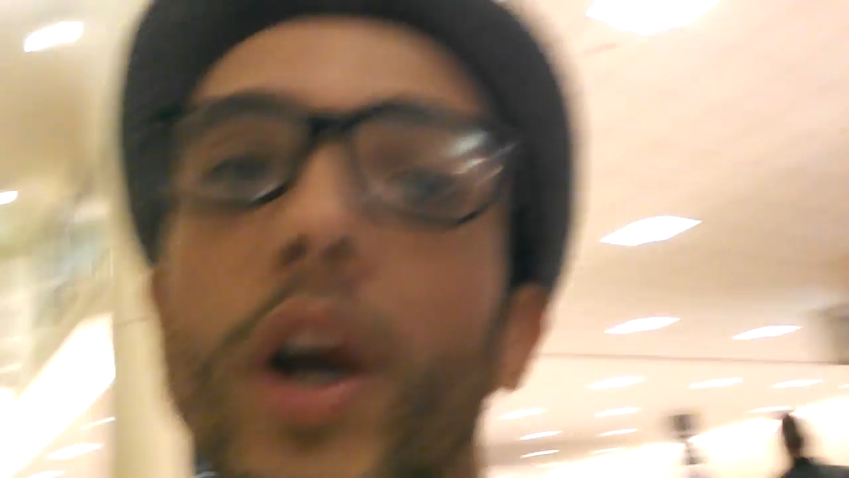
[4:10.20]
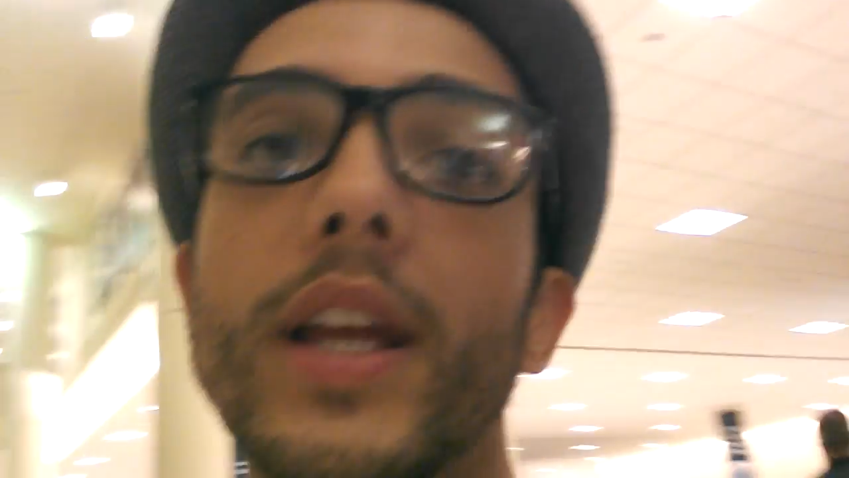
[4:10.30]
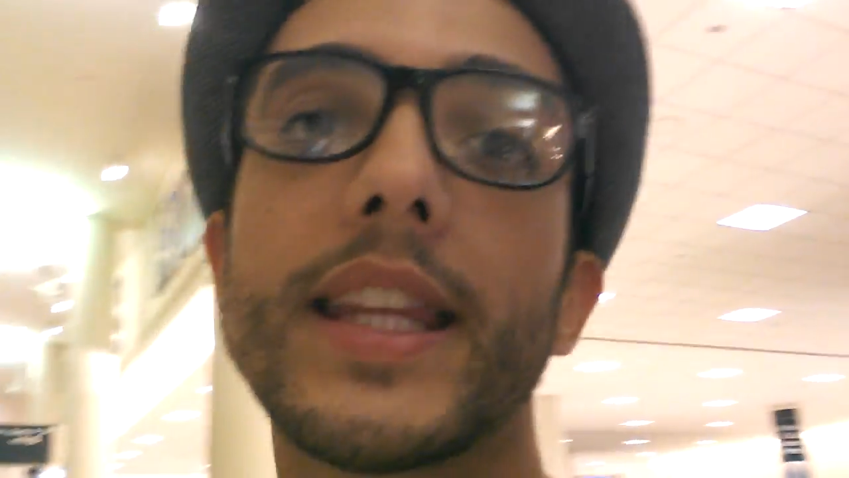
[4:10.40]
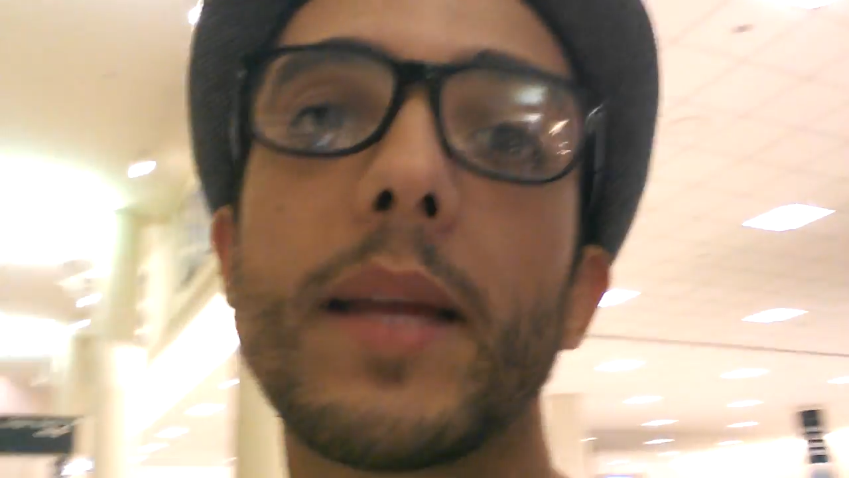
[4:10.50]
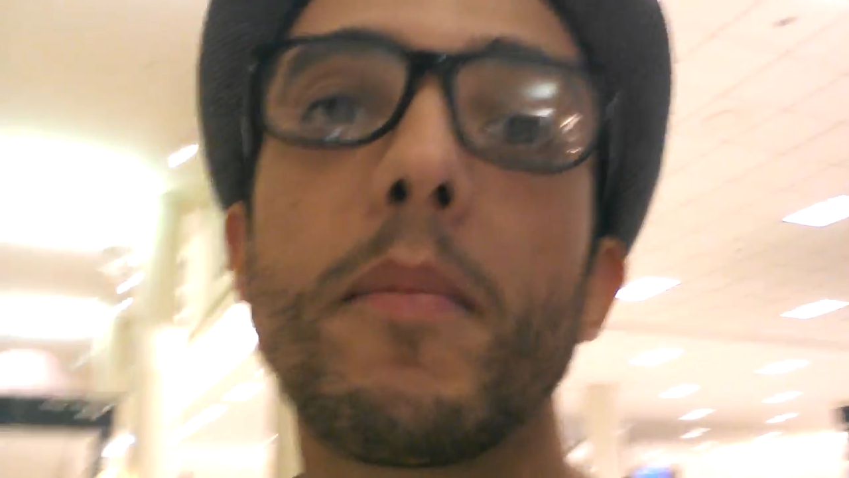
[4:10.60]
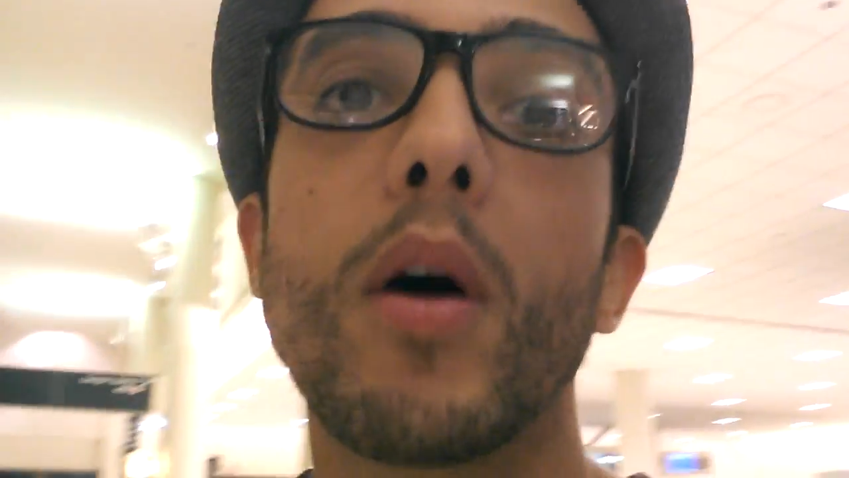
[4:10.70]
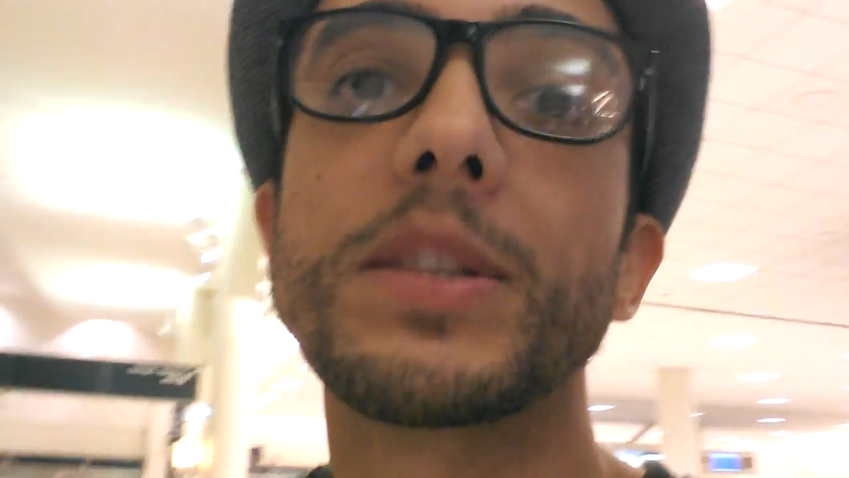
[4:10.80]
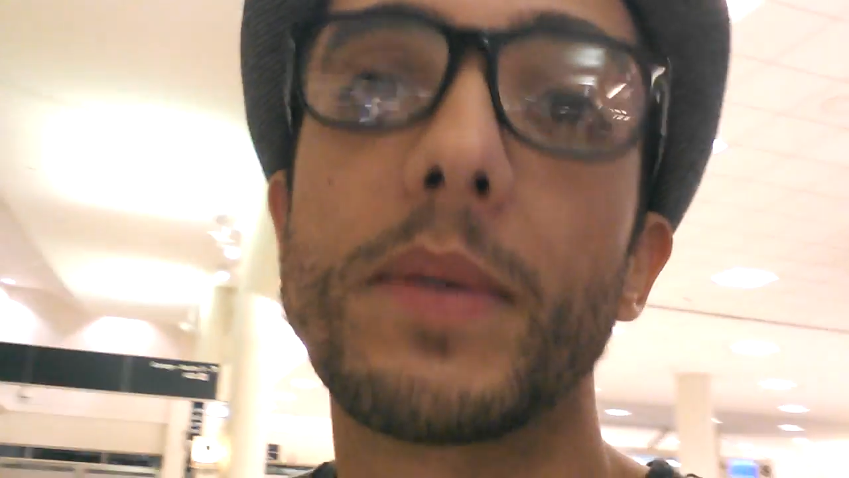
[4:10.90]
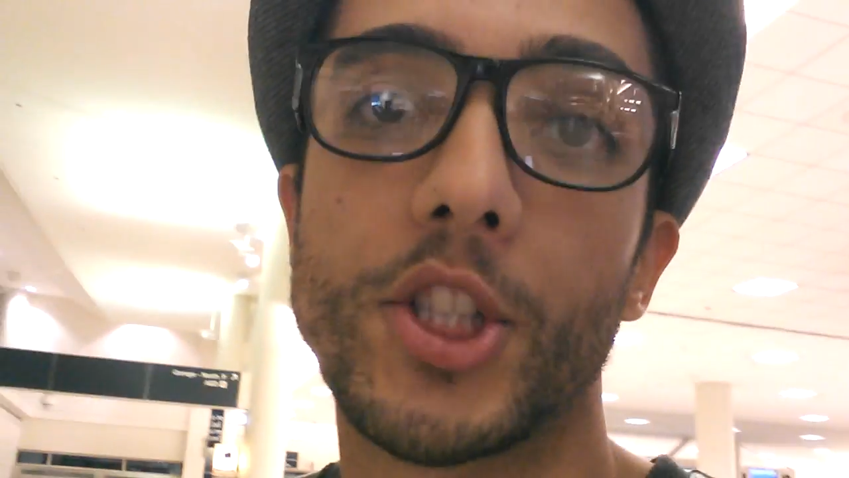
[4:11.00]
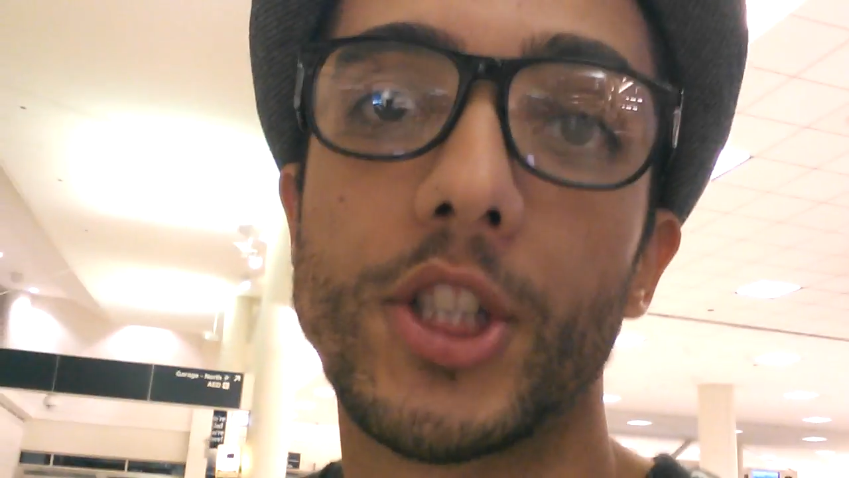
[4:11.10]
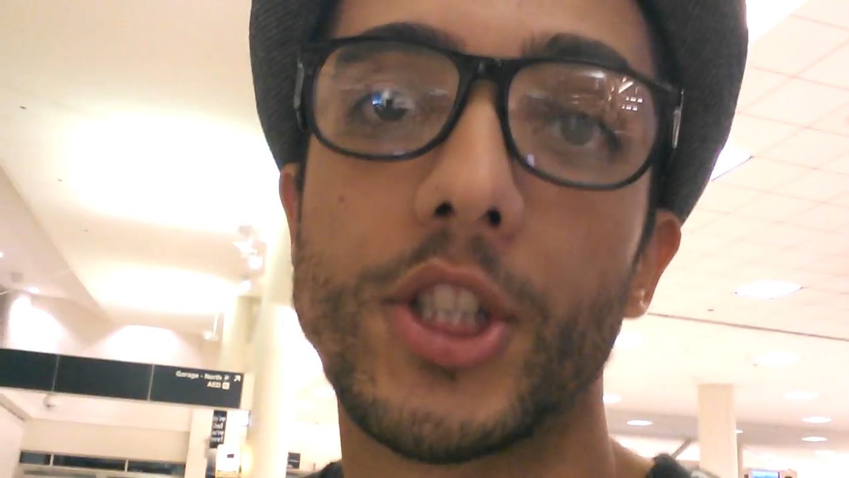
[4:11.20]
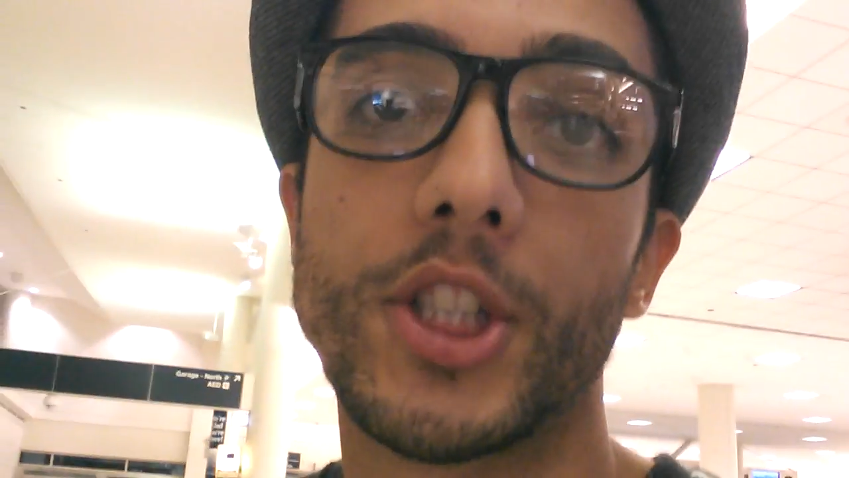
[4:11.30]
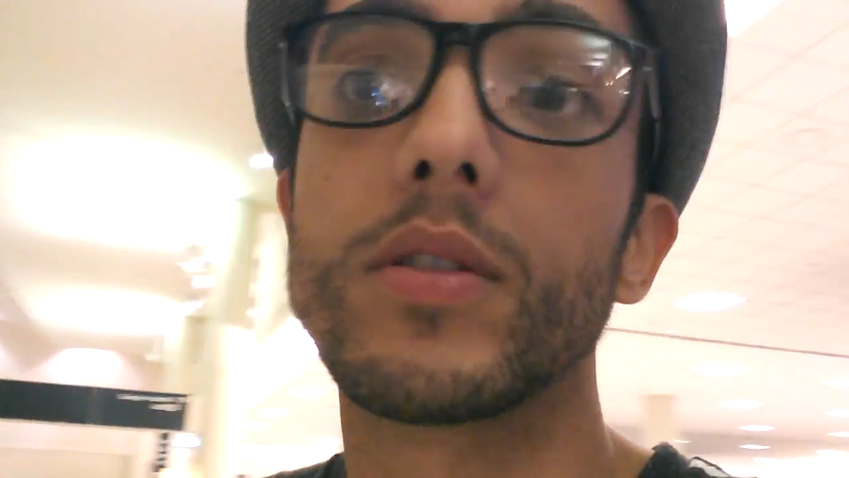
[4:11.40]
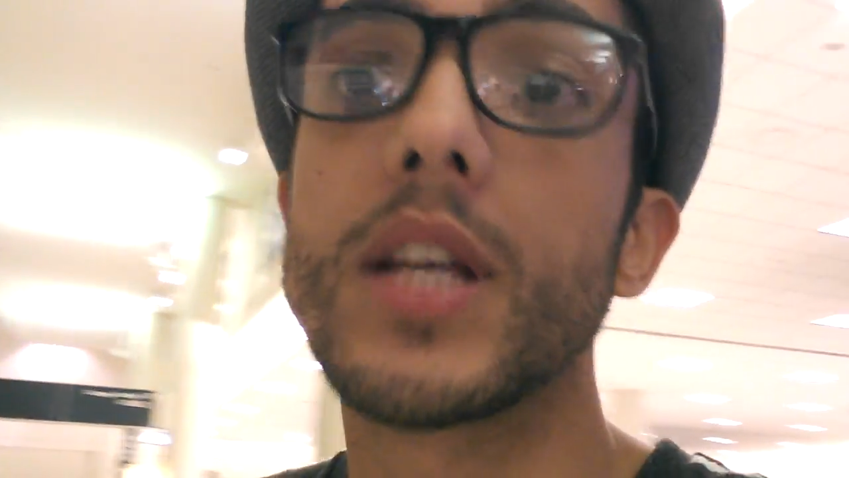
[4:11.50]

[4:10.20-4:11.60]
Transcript: what you like the most about Chicago.